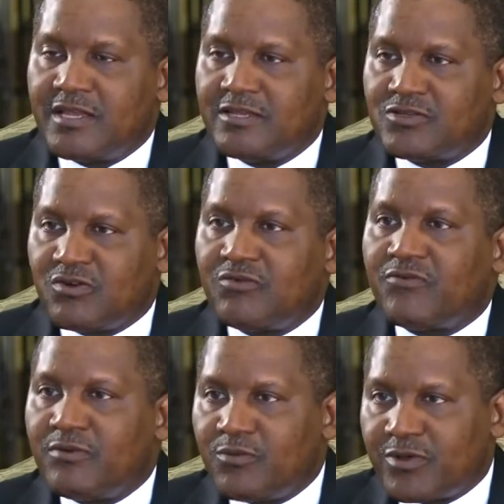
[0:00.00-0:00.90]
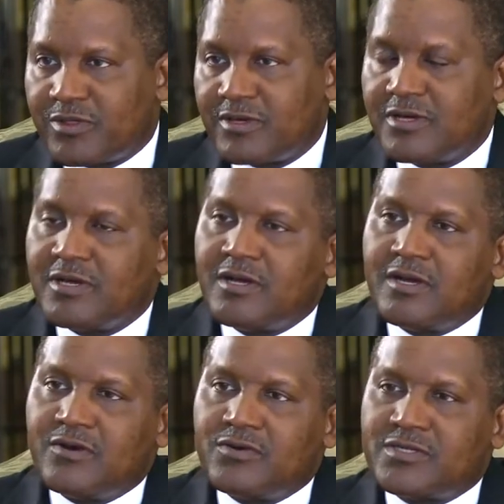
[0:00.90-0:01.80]
I need to conform with,
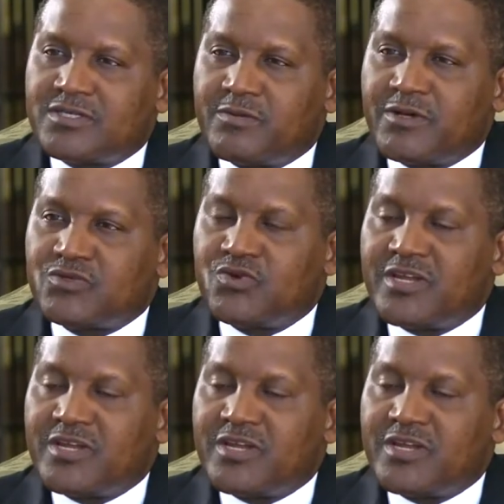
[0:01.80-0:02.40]
which is about